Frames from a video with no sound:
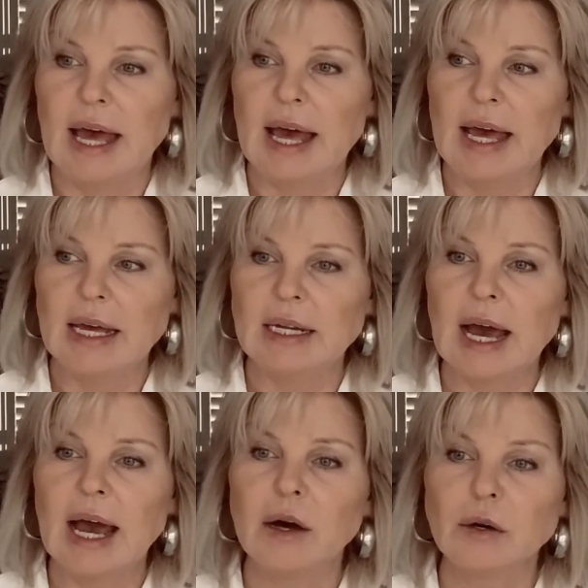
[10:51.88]
And
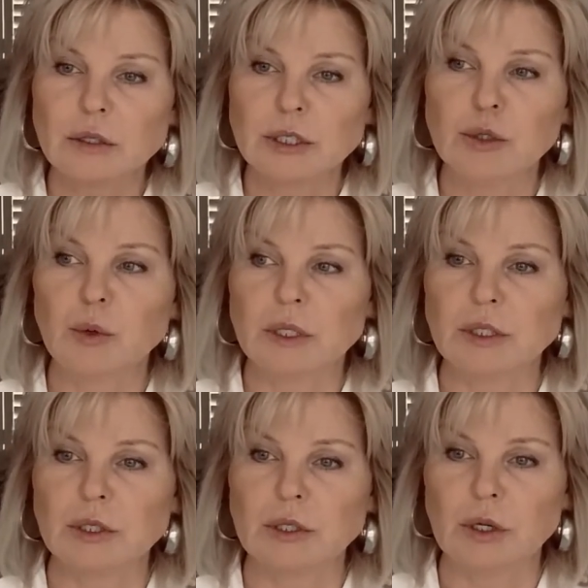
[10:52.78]
I also want
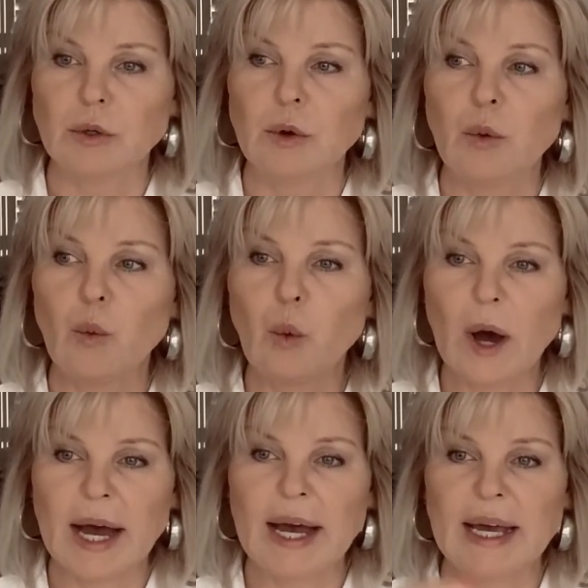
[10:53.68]
to know,
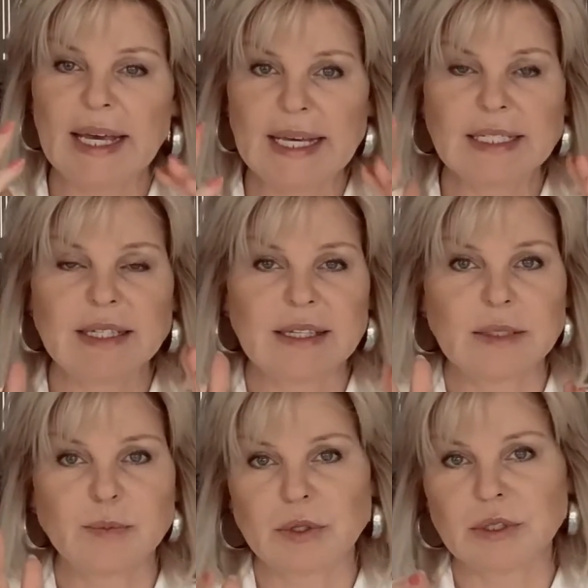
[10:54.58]
why is this
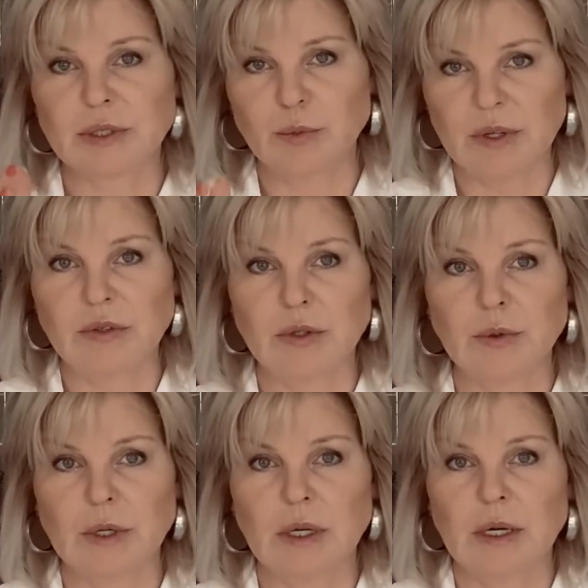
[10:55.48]
person with you?
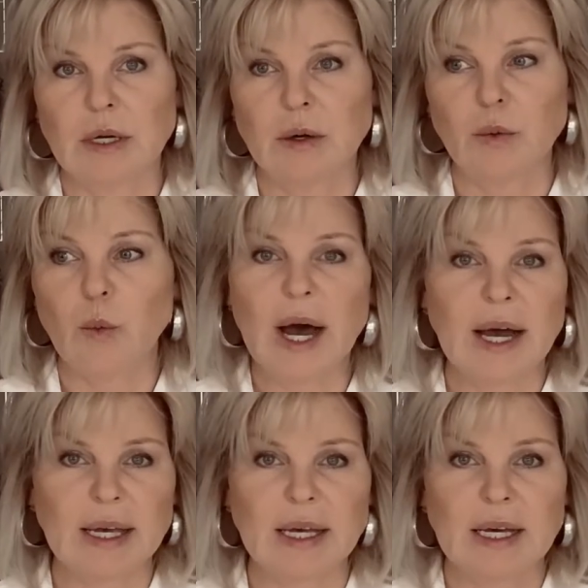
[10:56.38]
Why?
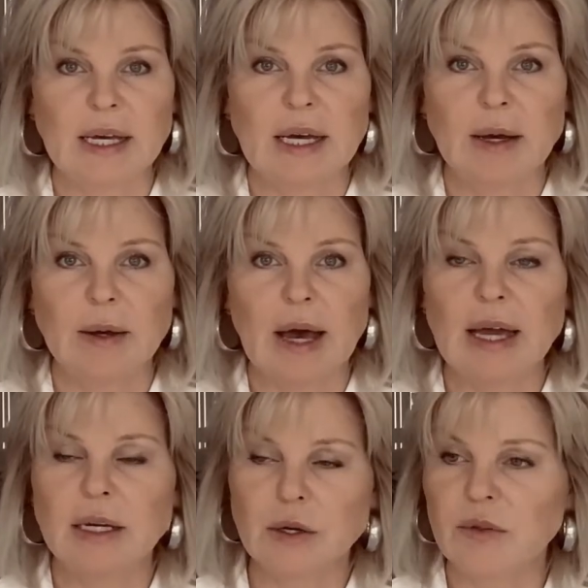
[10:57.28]

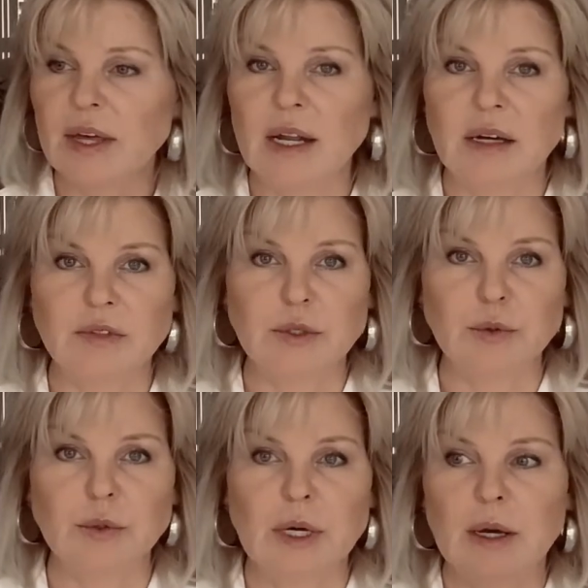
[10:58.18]
I know they love you,
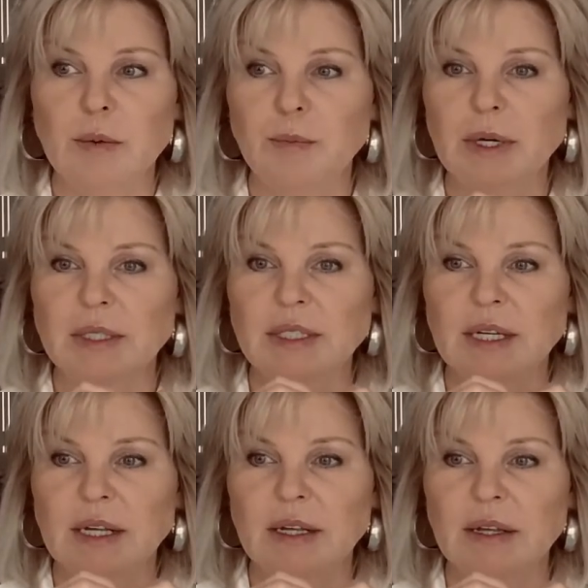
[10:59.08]
but
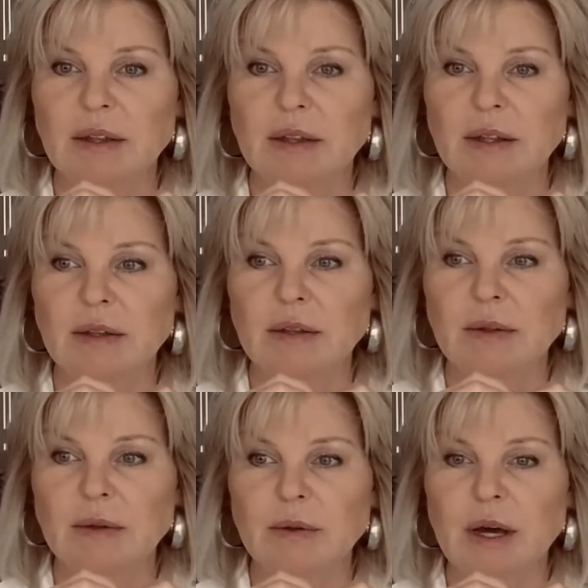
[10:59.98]

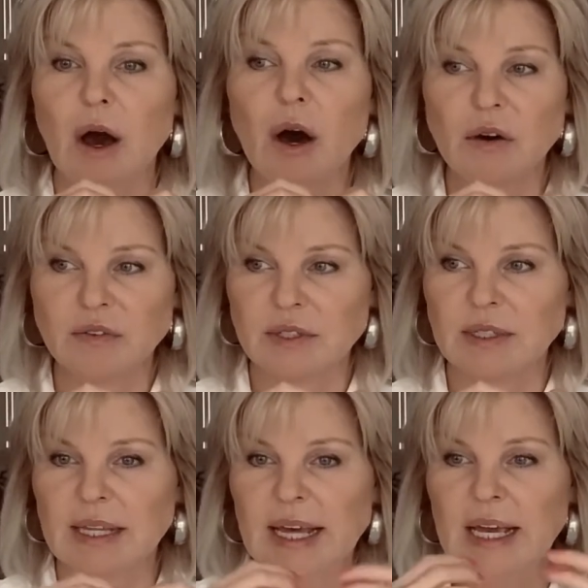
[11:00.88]

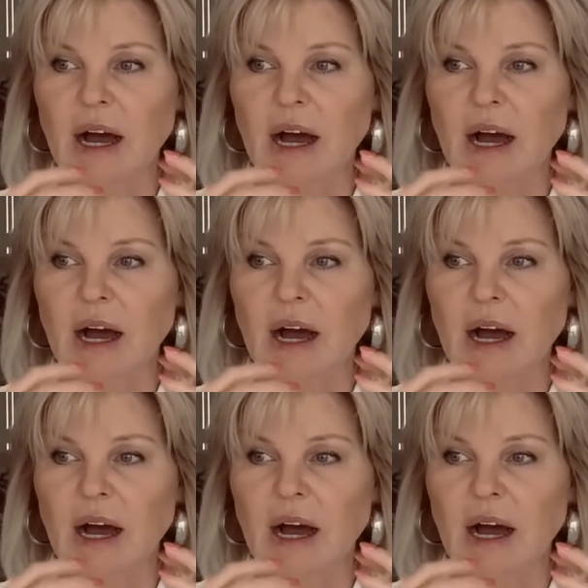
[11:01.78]
often they